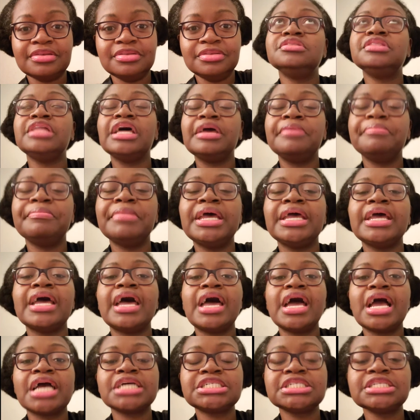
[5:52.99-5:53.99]
They may
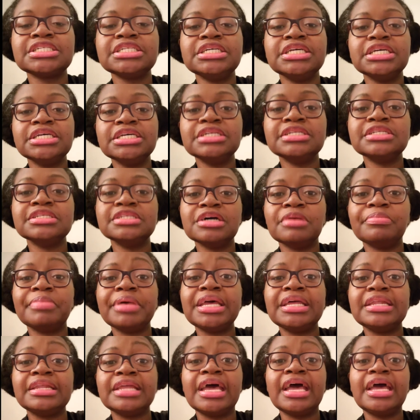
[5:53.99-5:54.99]
actually end up
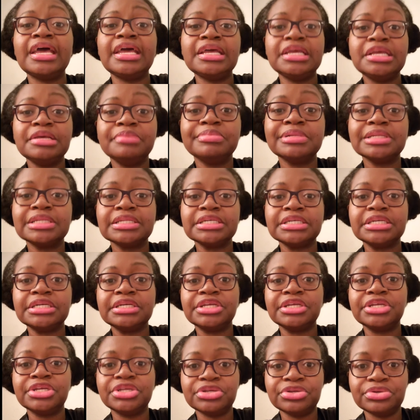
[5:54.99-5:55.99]

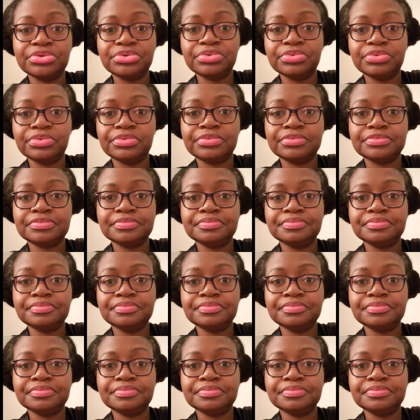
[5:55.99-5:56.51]
enabling you.